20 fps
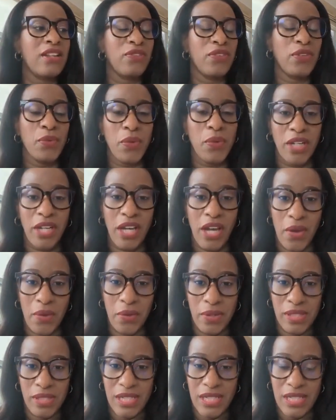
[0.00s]
want to go
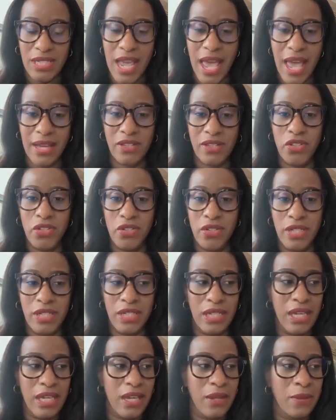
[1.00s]
into tax, you need to
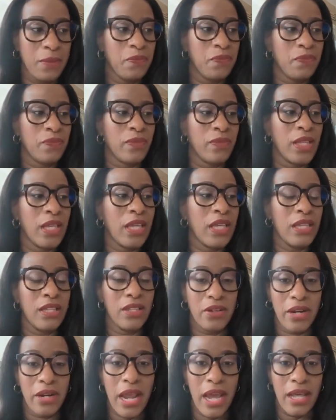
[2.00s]
get either
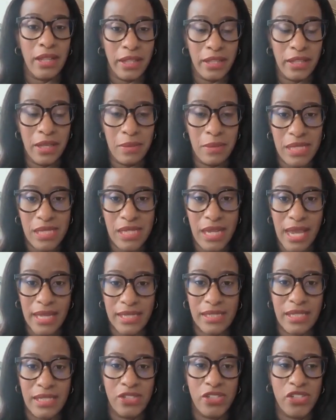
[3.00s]
an LLM in
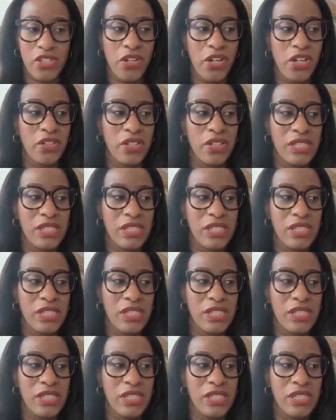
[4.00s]
taxation or you need to